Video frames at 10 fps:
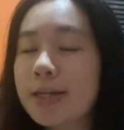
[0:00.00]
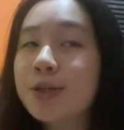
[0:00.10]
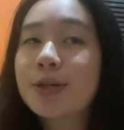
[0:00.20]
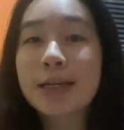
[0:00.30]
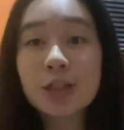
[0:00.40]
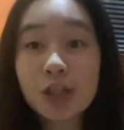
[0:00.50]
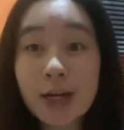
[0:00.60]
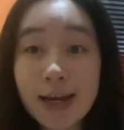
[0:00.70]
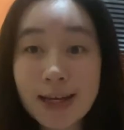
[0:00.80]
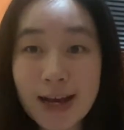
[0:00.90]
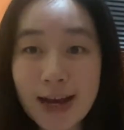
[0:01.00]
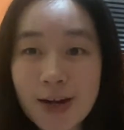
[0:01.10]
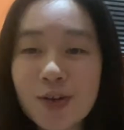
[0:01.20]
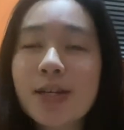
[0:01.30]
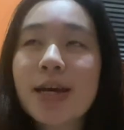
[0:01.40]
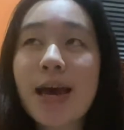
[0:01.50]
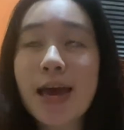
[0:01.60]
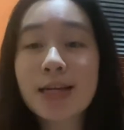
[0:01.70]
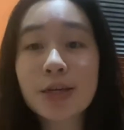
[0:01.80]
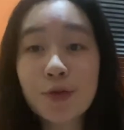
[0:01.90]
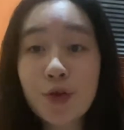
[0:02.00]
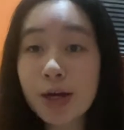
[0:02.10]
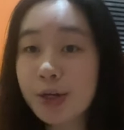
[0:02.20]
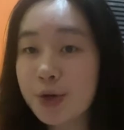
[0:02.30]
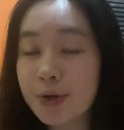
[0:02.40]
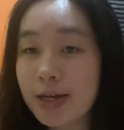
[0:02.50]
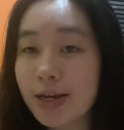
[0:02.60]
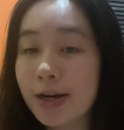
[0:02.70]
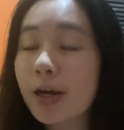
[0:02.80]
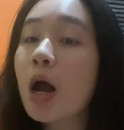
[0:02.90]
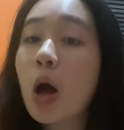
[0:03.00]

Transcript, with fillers: you can check it out. And if you are new here,